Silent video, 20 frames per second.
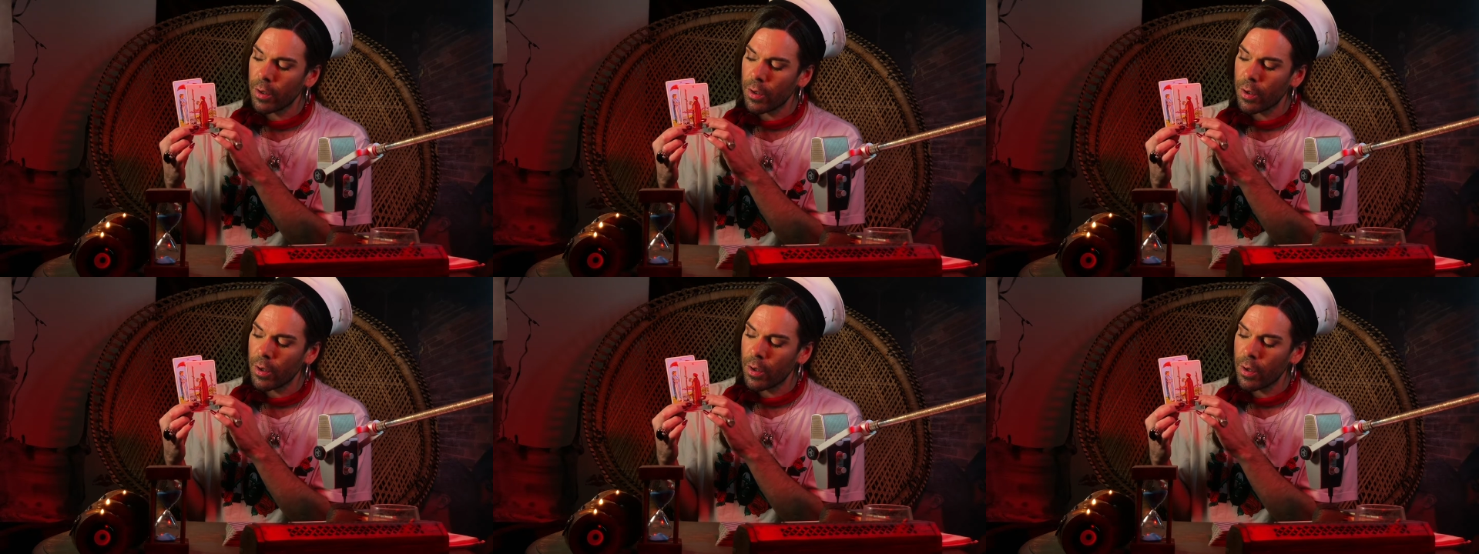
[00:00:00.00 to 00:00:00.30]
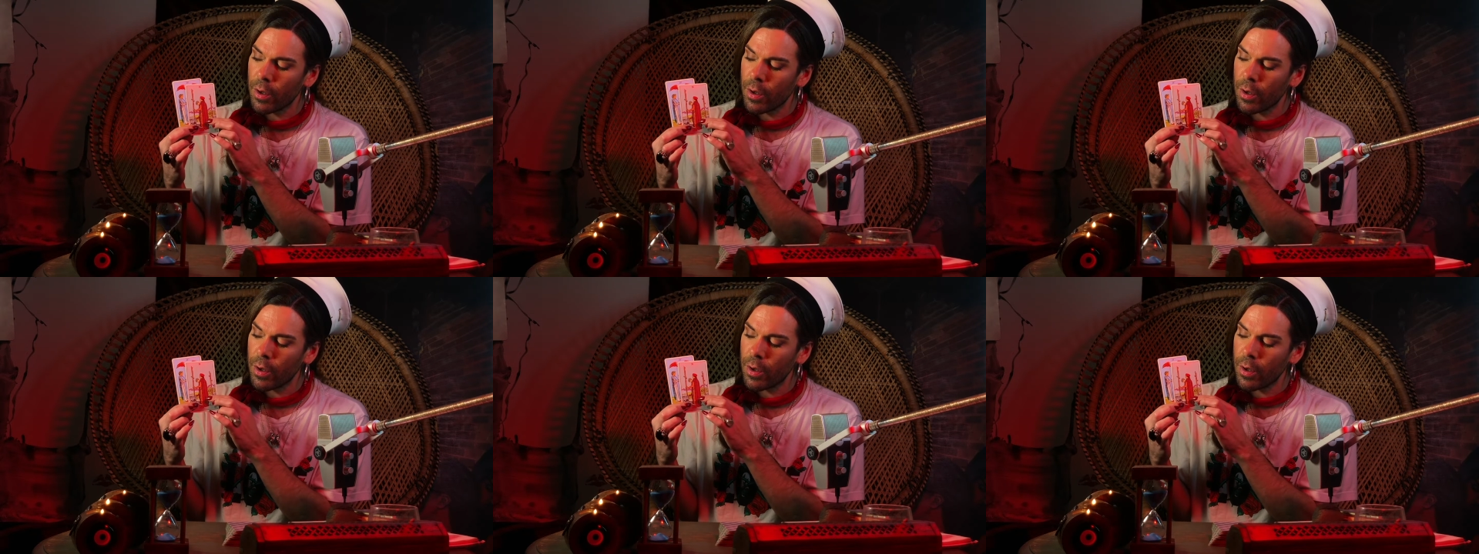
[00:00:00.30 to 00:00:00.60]

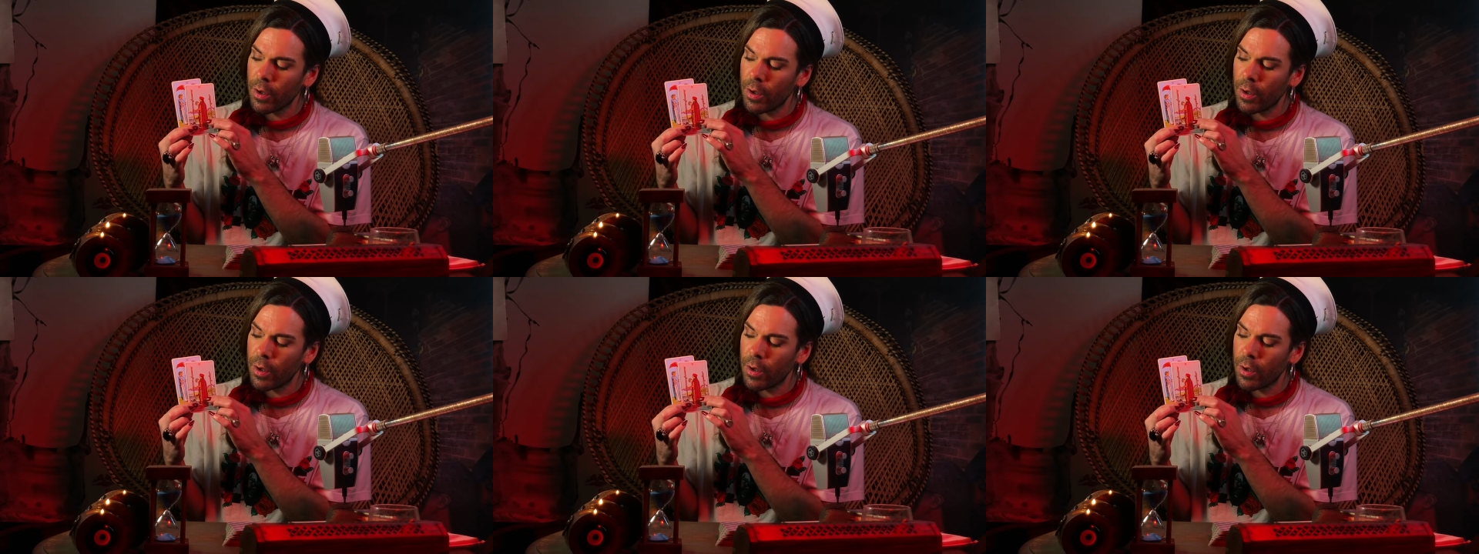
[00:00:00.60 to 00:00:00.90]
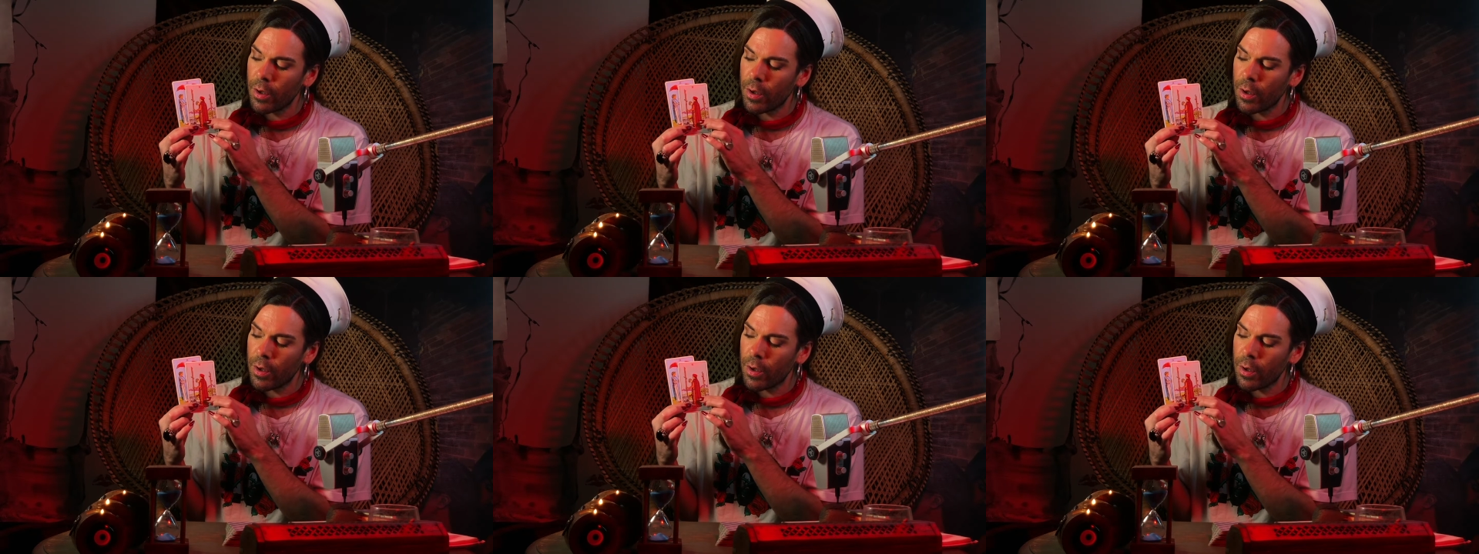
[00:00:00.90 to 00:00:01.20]

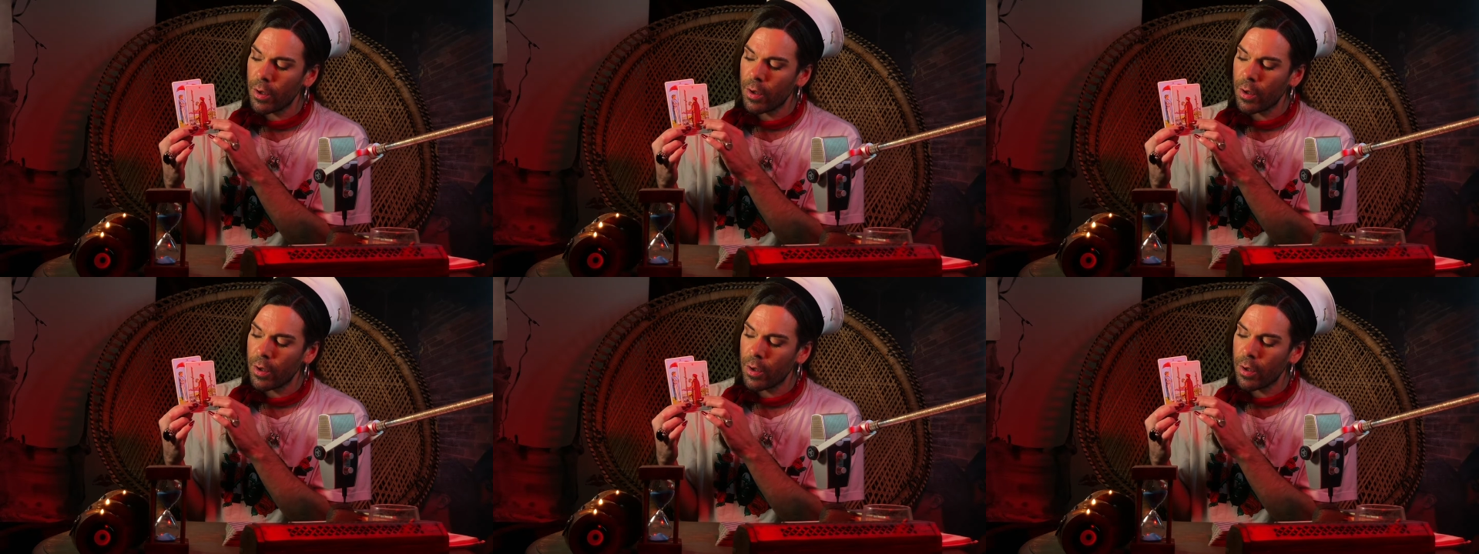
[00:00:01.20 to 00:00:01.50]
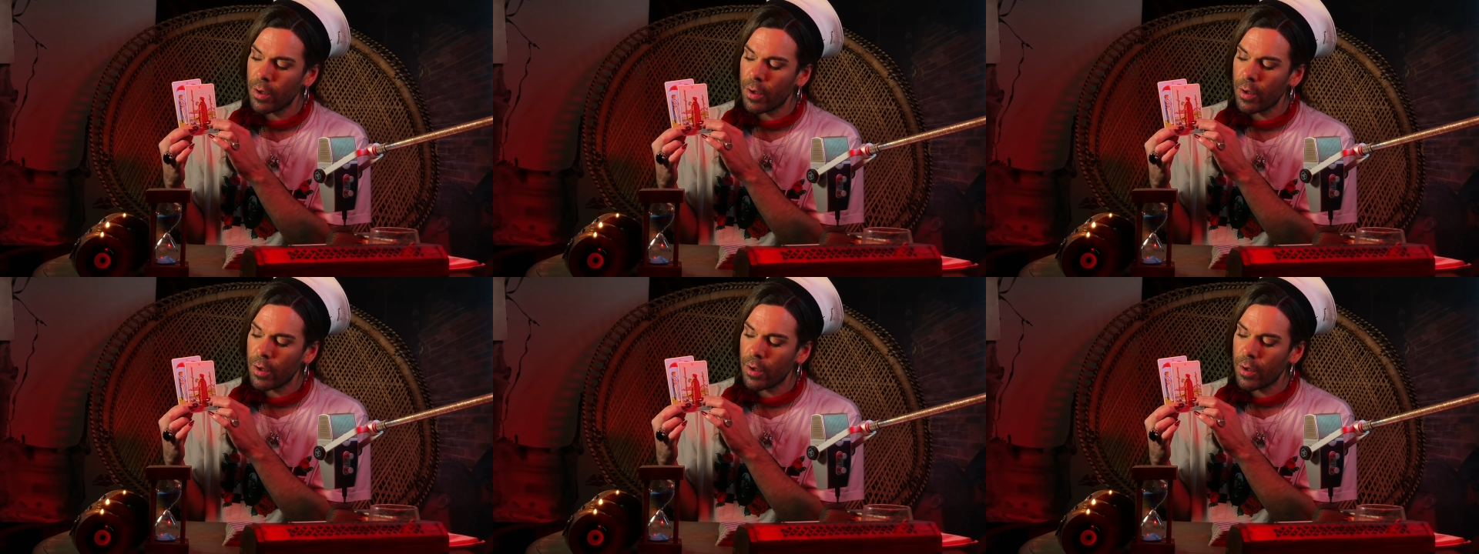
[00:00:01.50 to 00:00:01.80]

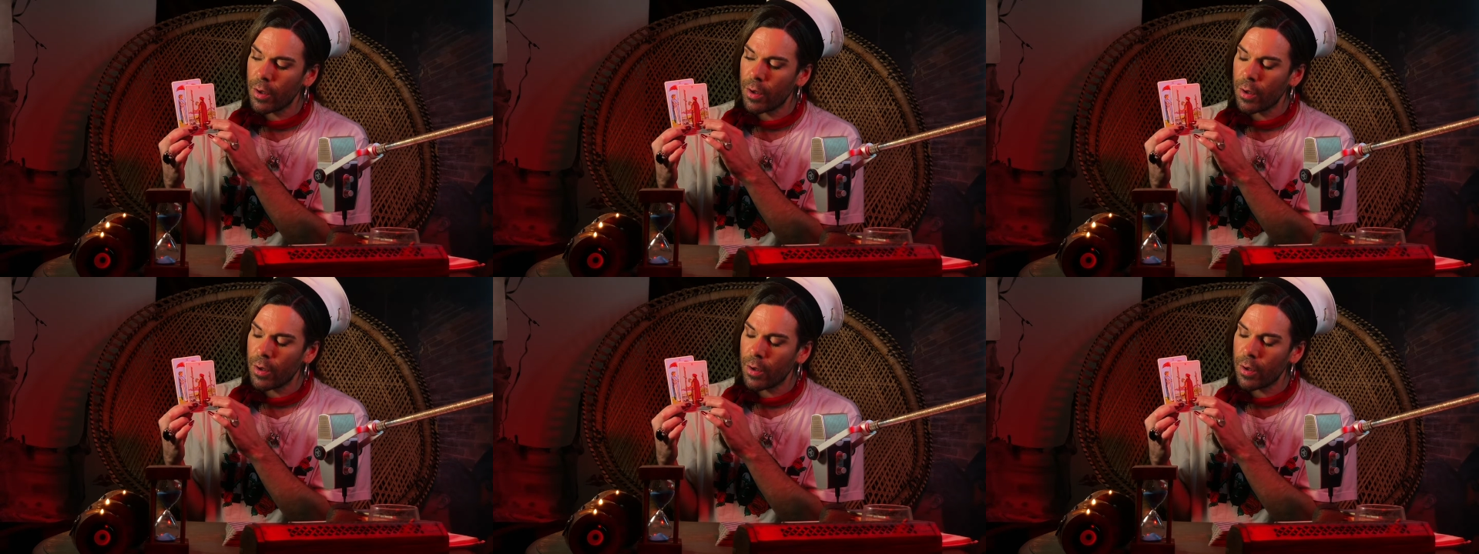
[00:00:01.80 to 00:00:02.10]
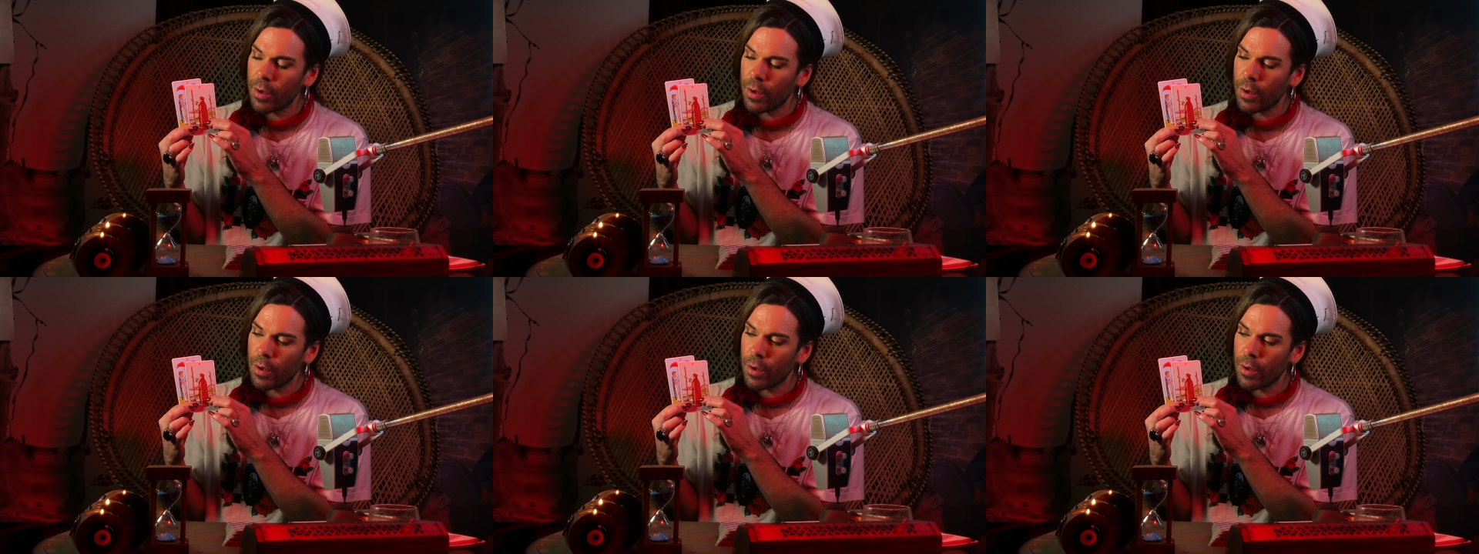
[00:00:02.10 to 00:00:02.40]

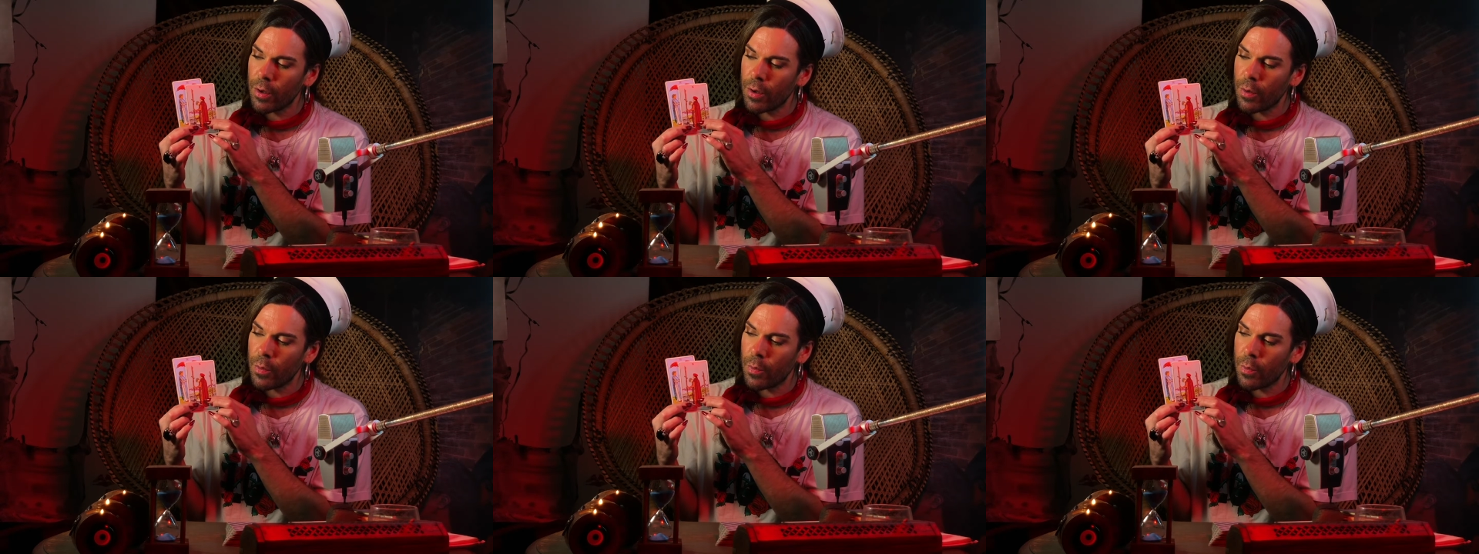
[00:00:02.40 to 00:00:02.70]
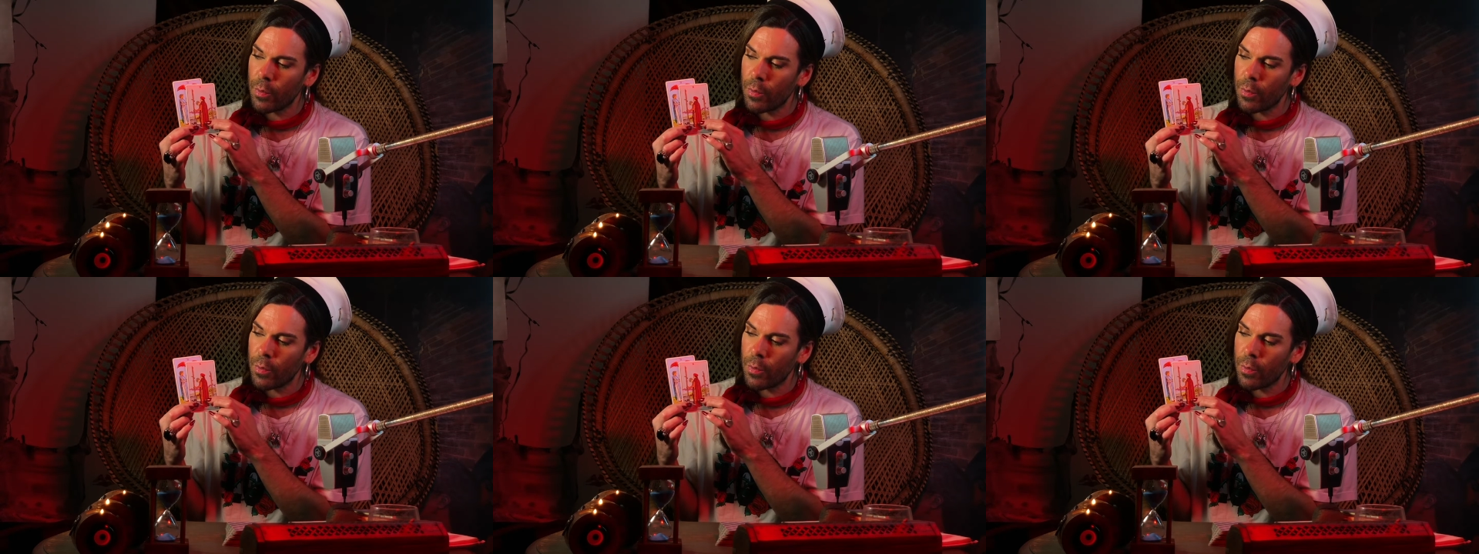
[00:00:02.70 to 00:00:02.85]
Nothing is said.